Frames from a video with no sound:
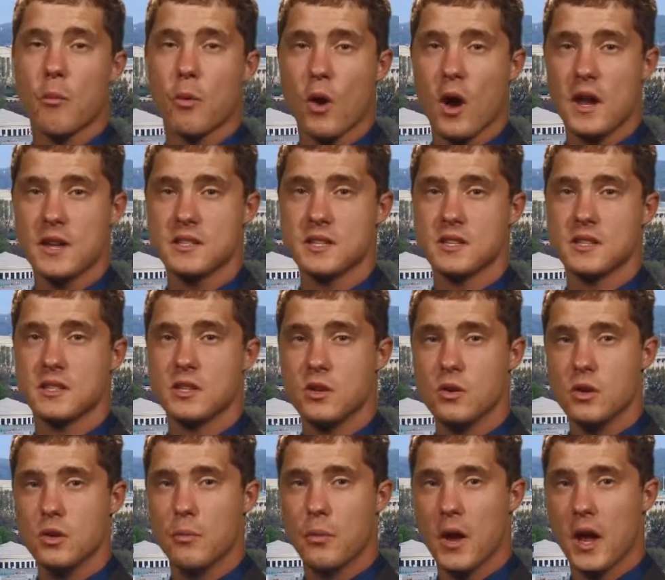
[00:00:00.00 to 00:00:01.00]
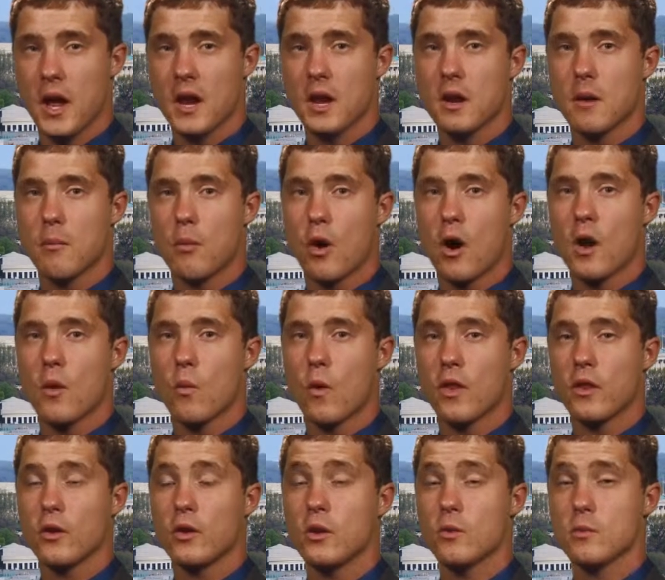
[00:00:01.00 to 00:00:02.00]
prices do depend upon
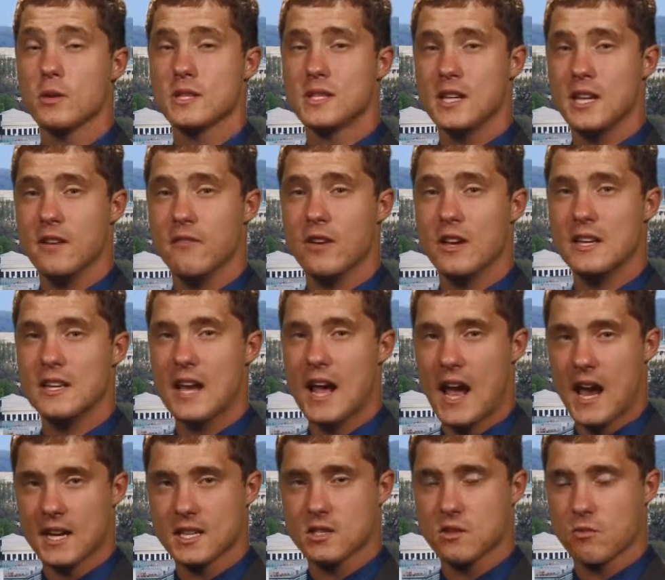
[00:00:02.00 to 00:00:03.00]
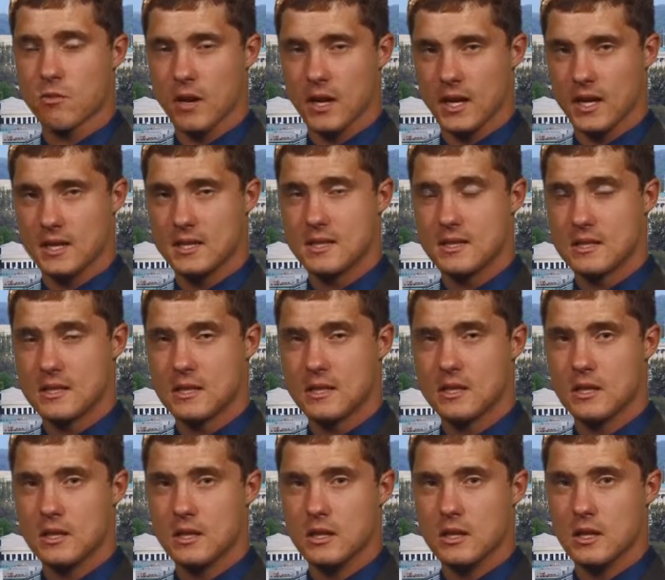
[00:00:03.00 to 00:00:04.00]
whether you receive tax credits.
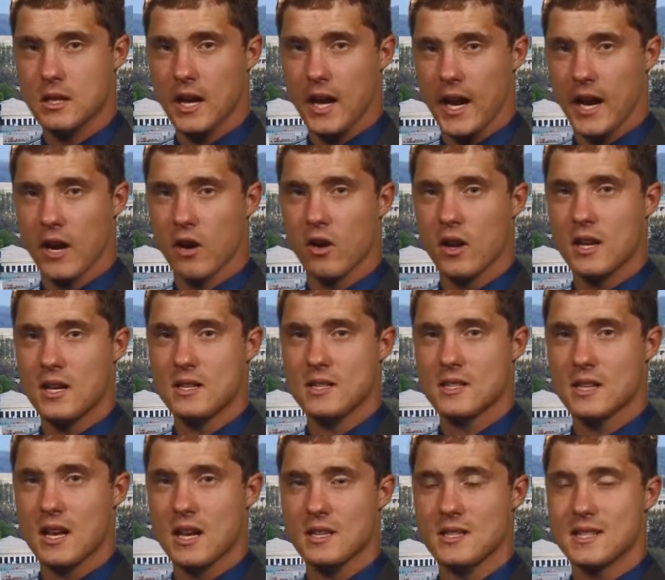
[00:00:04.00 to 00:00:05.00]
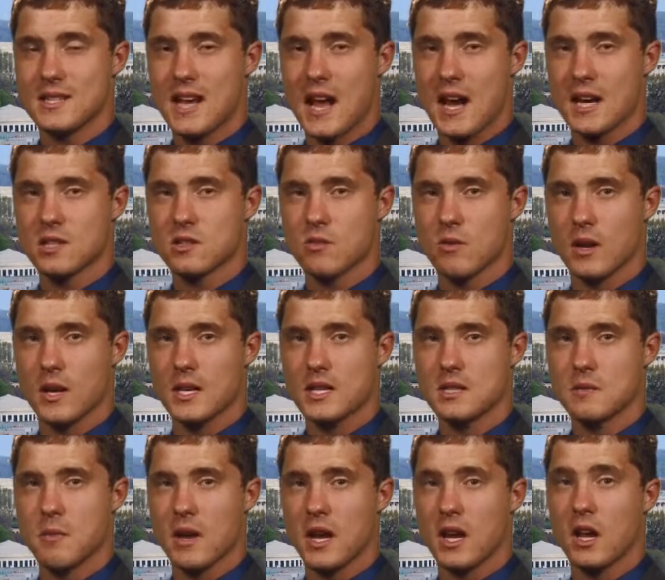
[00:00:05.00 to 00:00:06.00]
Aaron says tax
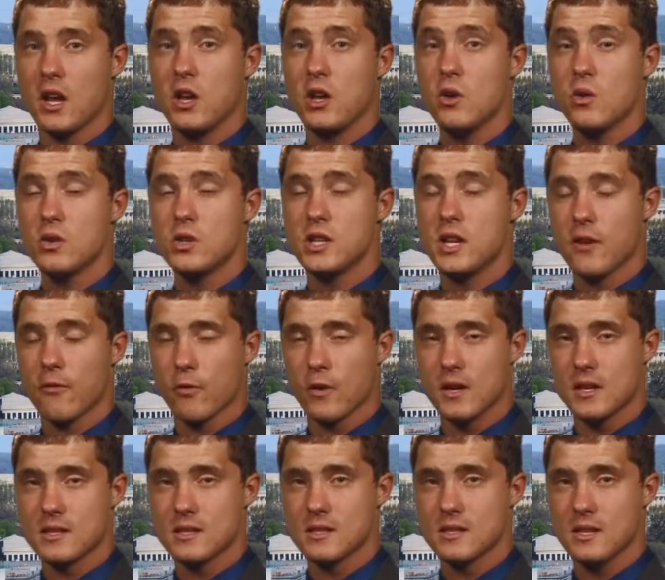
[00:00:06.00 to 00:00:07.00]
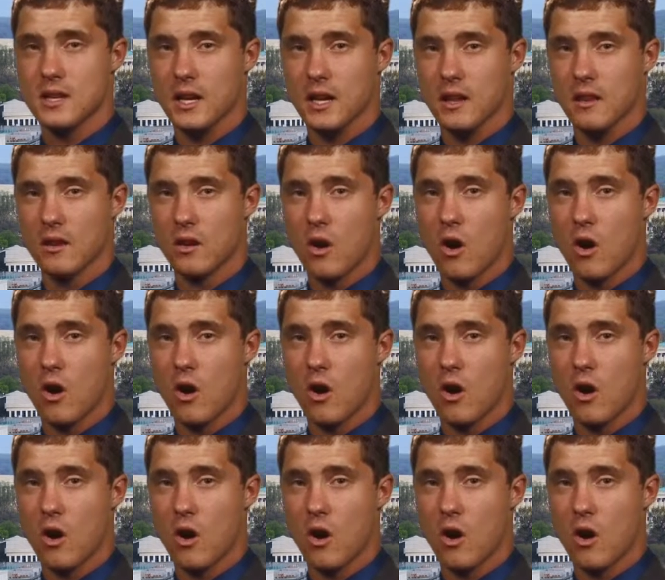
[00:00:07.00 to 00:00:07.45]
credits make a huge difference in the